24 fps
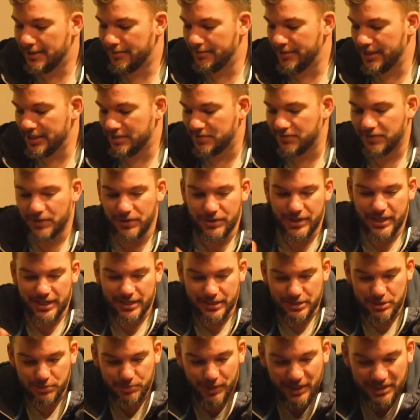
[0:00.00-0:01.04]
It's very
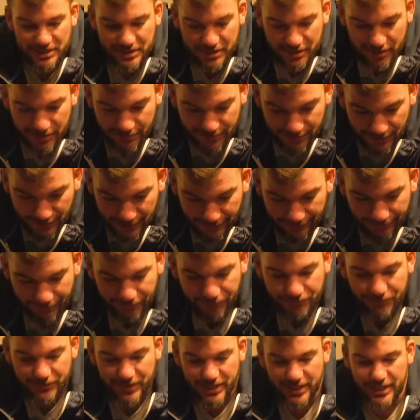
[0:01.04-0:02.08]
inexpensive.
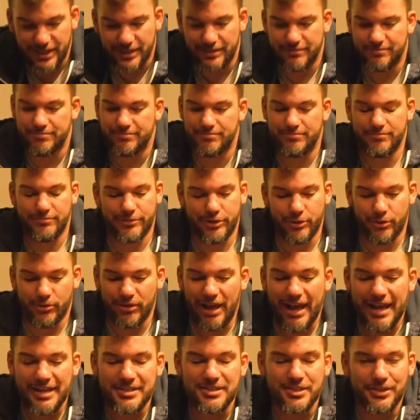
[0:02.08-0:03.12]
It
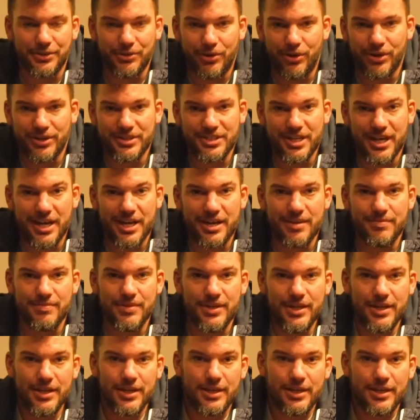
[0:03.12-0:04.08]
lasts a long time.